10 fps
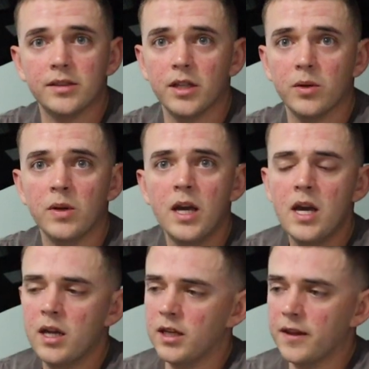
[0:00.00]
You know,
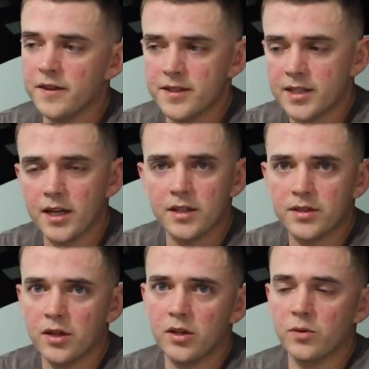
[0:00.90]
nothing's set in
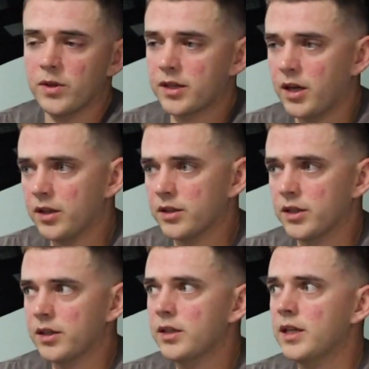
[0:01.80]
stone with
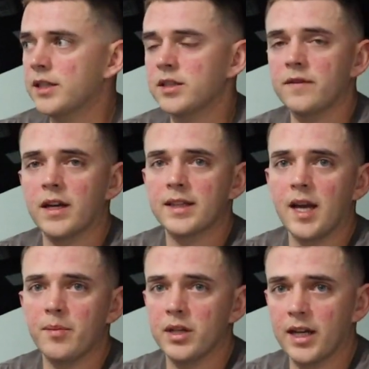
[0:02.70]
color and stuff like
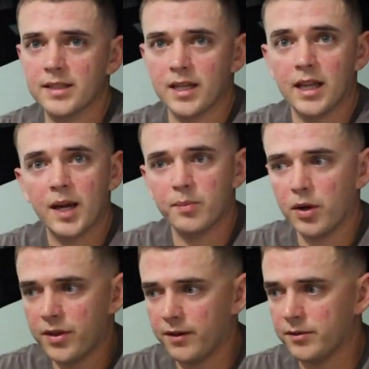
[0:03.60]
that, but like I said, I like
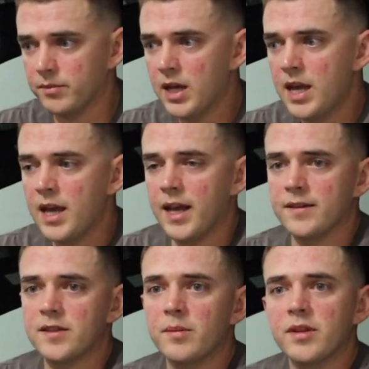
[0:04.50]
both of them.
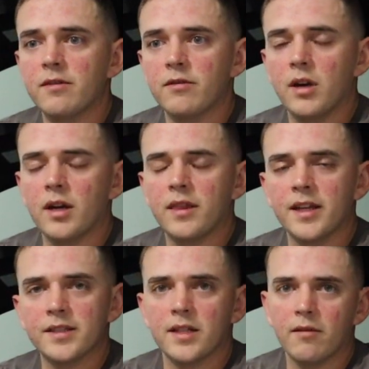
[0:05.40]
And some of the
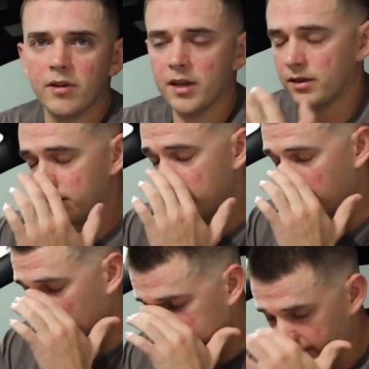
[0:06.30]
things that I've read
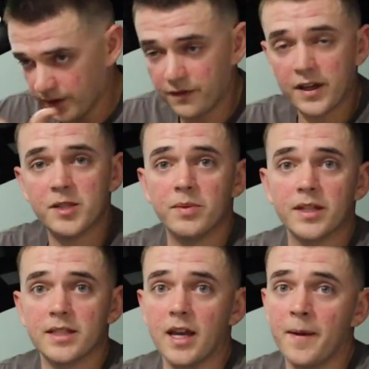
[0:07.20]
off of
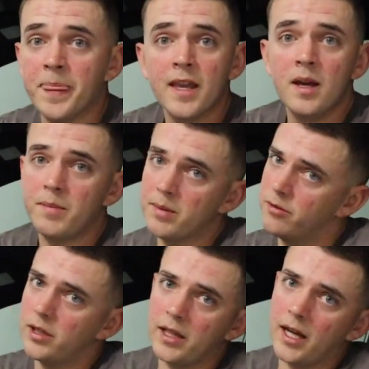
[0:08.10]
Facebook is that people
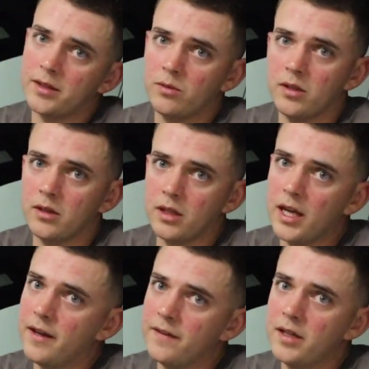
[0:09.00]
really like the one on the
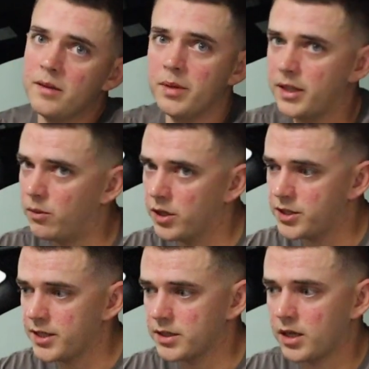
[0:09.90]
left, but they want
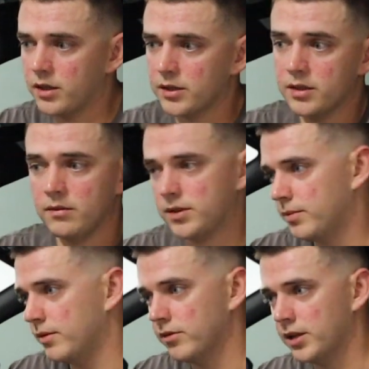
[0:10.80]
to change the colors.
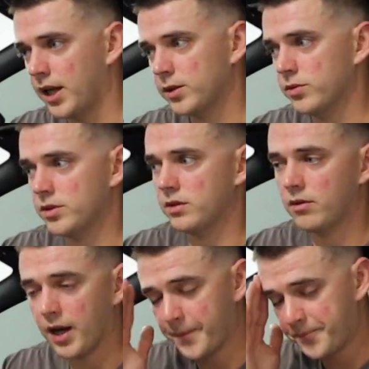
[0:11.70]
Some of them really like the ones on the
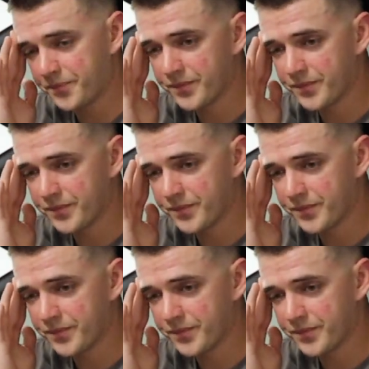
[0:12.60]
right.